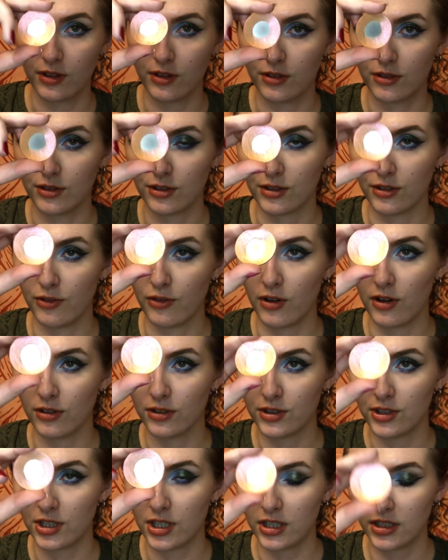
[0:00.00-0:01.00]
chiffon
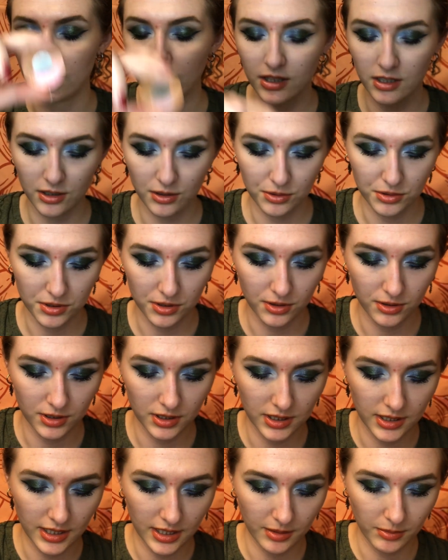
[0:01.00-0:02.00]
shade that I use all the
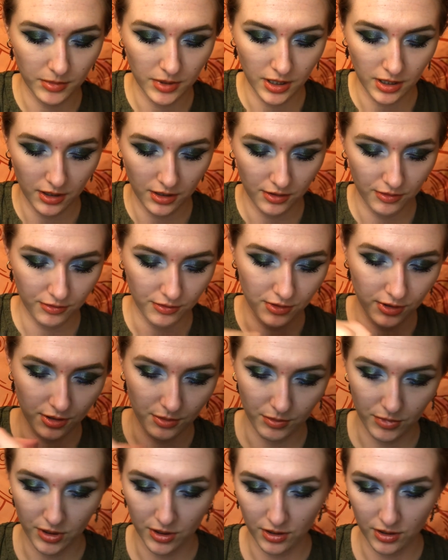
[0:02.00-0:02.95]
time from